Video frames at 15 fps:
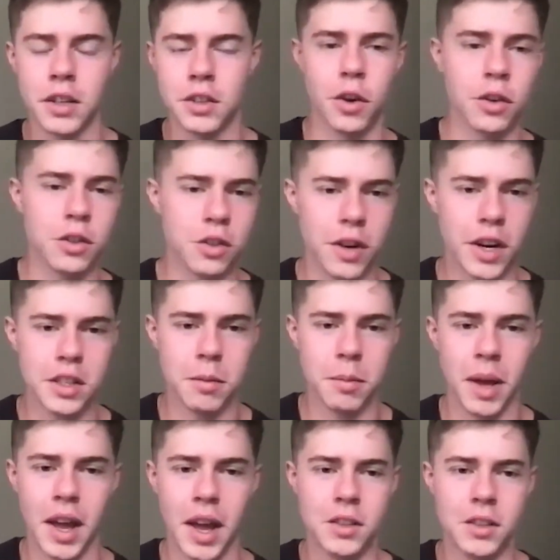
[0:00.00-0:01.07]
don't stress
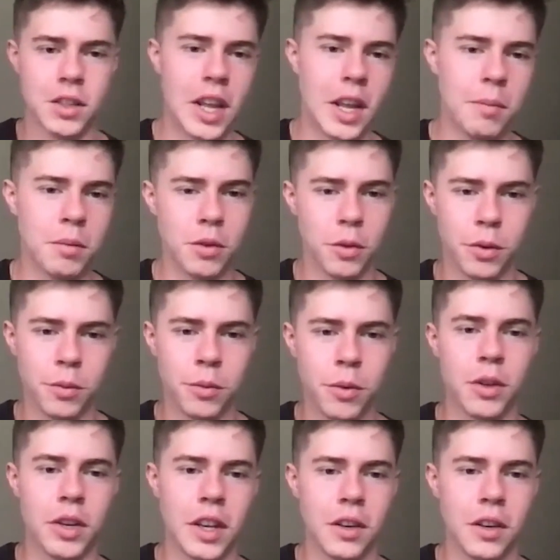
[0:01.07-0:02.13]
about it. Just keep doing
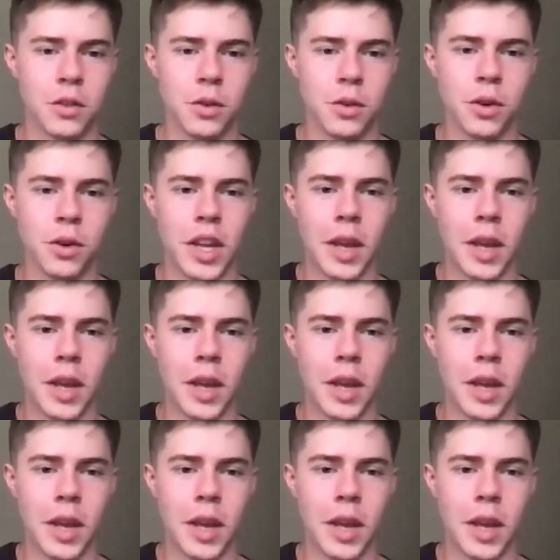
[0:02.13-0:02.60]
what you need to do.